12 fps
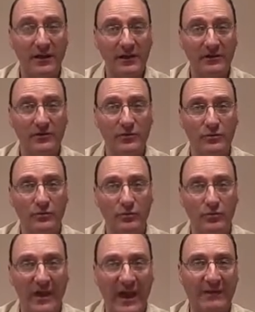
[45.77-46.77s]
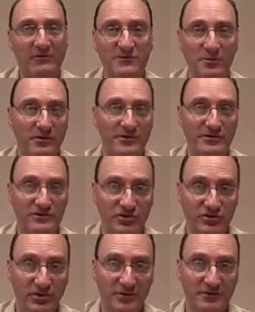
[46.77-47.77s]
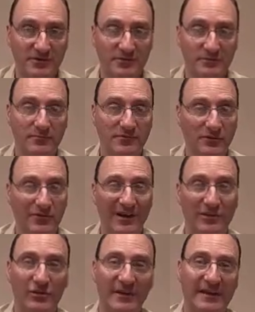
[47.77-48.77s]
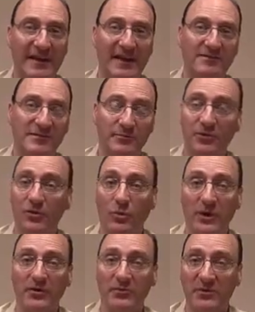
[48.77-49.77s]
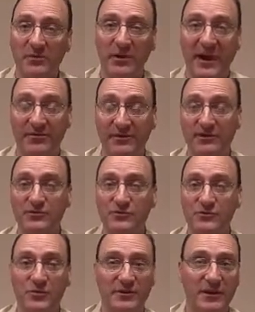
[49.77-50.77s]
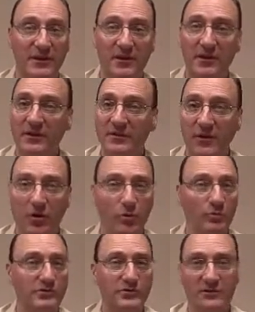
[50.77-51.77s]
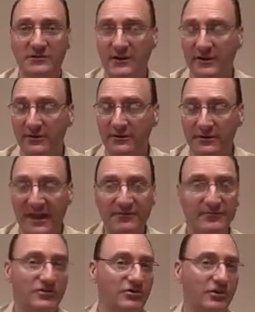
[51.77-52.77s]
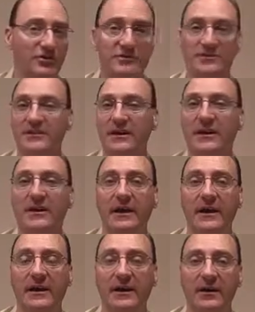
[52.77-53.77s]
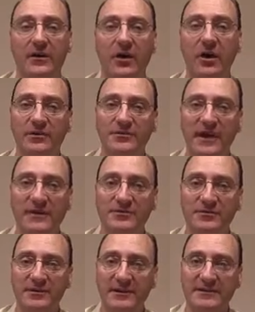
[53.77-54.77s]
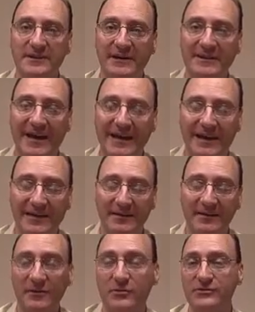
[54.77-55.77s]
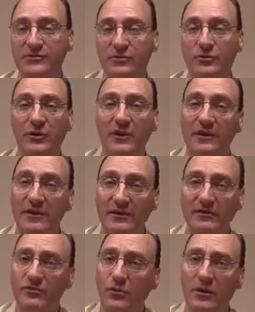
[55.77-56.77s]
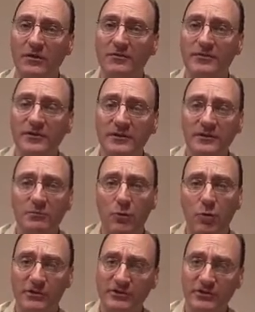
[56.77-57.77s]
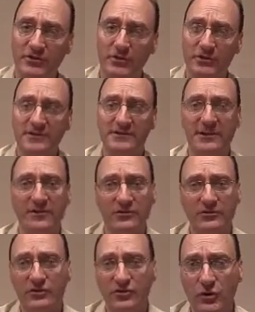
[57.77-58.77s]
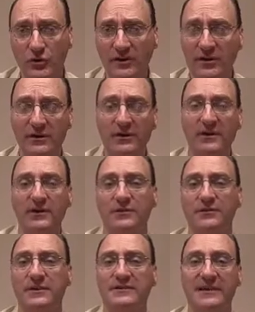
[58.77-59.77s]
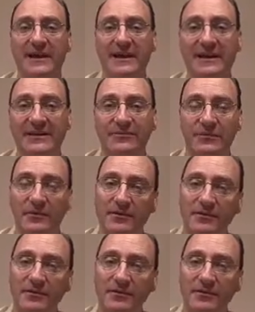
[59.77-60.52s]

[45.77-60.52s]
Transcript: in average person's insurance, so not looking to have something go under and people having issues with their home insurance, their life insurance, all types of things like that. And then number two, into all of the mortgage securities. They're insuring things, and if